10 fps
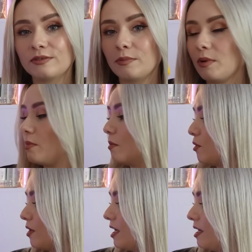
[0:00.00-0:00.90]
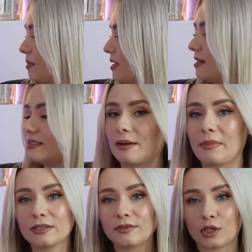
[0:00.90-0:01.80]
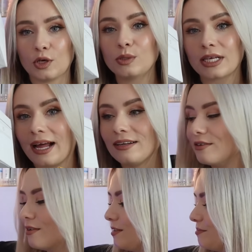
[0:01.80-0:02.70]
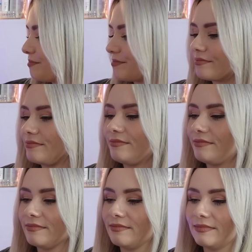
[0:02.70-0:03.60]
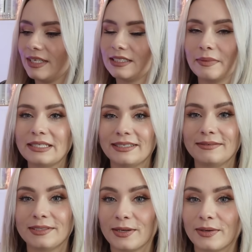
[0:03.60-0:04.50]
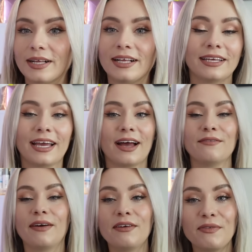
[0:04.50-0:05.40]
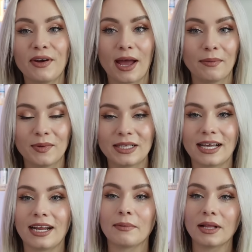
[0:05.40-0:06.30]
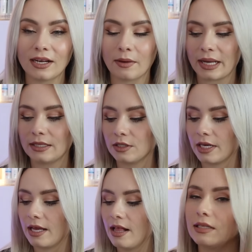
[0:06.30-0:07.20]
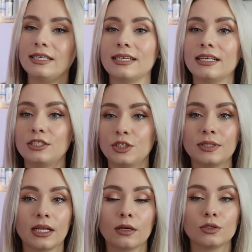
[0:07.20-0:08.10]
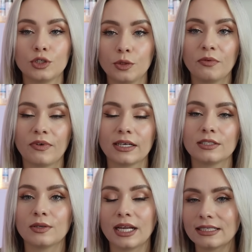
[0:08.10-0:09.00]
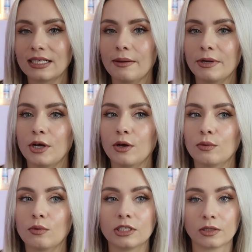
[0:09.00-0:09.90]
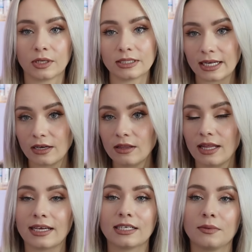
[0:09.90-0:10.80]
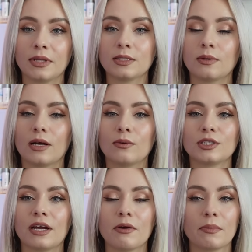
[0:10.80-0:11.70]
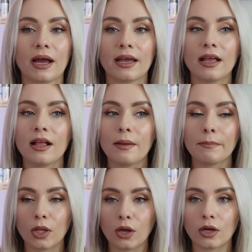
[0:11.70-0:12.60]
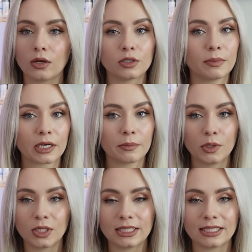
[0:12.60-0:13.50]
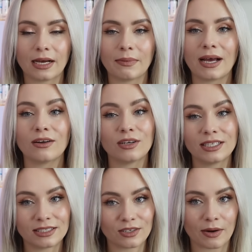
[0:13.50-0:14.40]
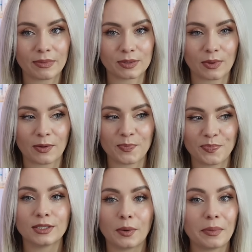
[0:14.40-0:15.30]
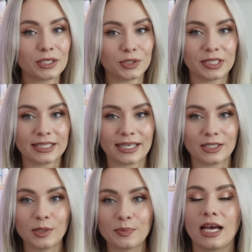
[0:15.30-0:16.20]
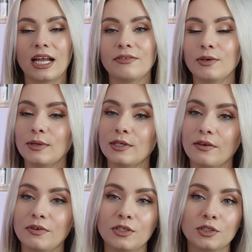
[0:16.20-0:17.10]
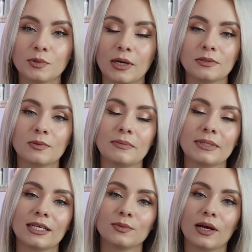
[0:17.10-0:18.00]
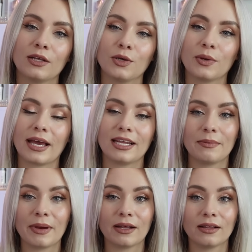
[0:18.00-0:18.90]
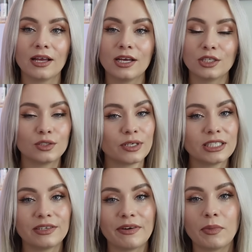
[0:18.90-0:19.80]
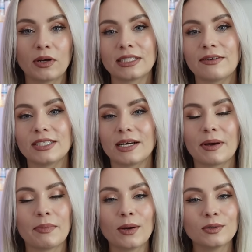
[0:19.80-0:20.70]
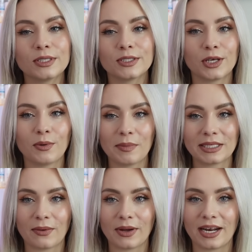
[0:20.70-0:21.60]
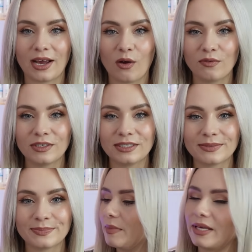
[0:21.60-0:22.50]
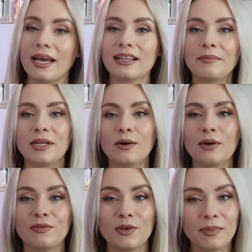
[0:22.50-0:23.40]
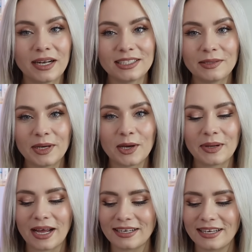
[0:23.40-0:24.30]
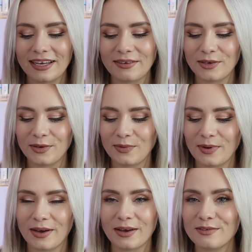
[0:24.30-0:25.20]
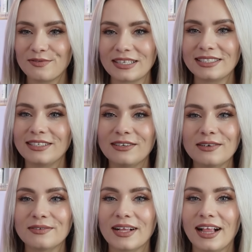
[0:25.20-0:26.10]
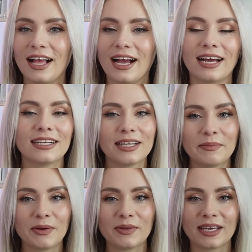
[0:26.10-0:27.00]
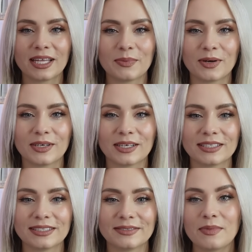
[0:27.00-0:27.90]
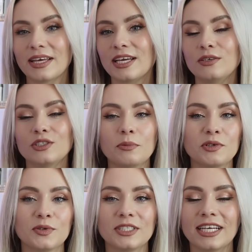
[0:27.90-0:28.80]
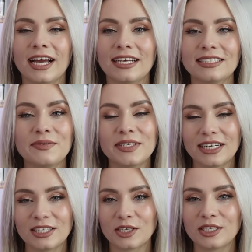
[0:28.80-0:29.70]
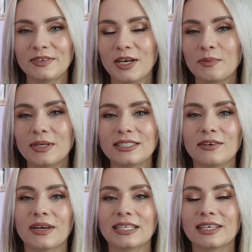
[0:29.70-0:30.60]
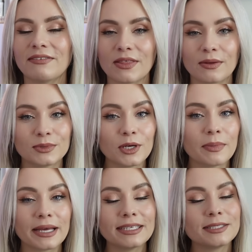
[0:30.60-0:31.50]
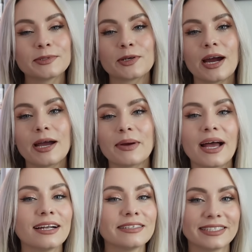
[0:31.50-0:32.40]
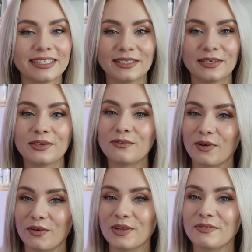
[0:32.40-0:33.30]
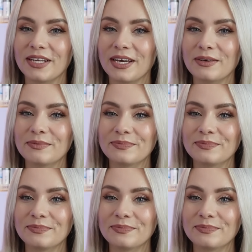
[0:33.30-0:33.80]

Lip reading: for the Bum Bum Cream. £10 for a huge candle. It's amazing. So yeah, very, very happy with this edit. I'm glad I got my hands on it. These edits do sell out super fast, so next time I know one is going on sale, like I did with this one, I will share it on my blog, also my community tab, and on Instagram as well. So make sure you signed up. And if you do subscribe to my website as well, you get an email straight to your inbox every time I post, so you won't miss out on any offers. But yeah, let me know if you managed to pick up an edit, if you were fast enough, and let me know what you think of the products. But thank you so much for watching, guys. If you did enjoy this video, please don't forget to give it a thumbs up, hit subscribe, and I'll see you soon for another video.